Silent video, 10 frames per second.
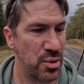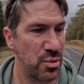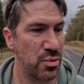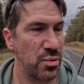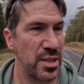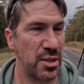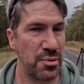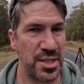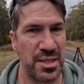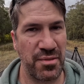to
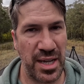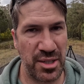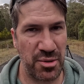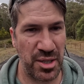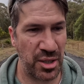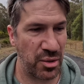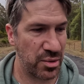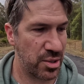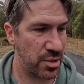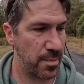increase the value in the
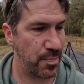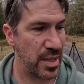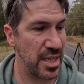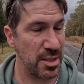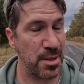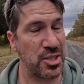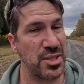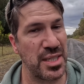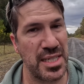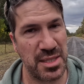long term, especially
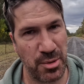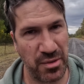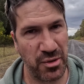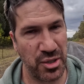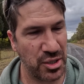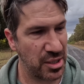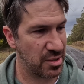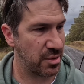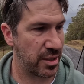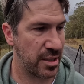the Nismo version.
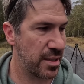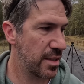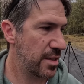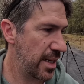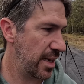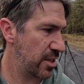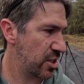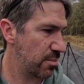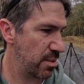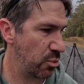It's like, yeah,
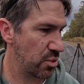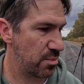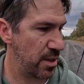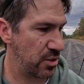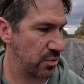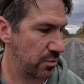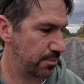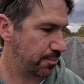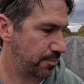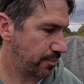just a bit more special.
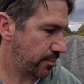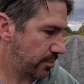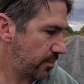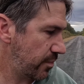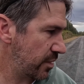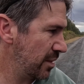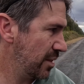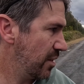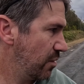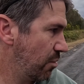
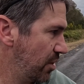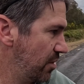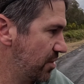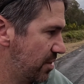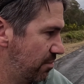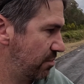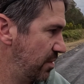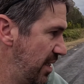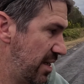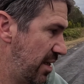What else?
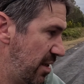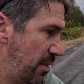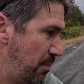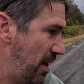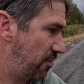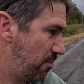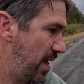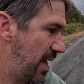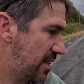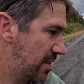Yeah, apart from
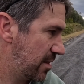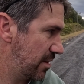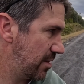that,